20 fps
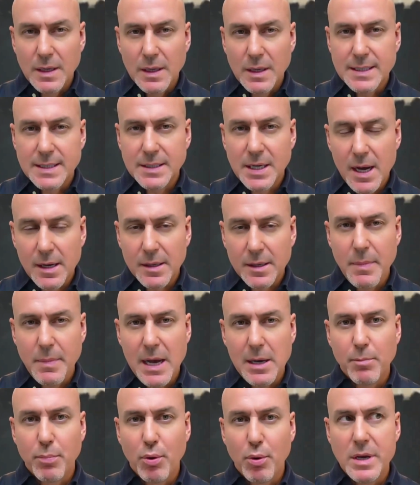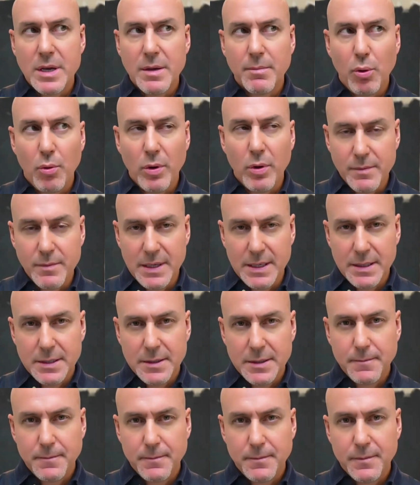let's talk about
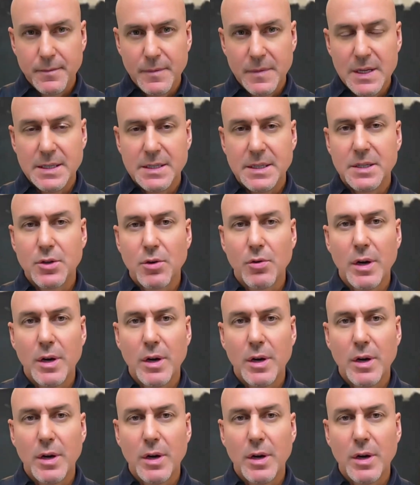pre-appointment. This is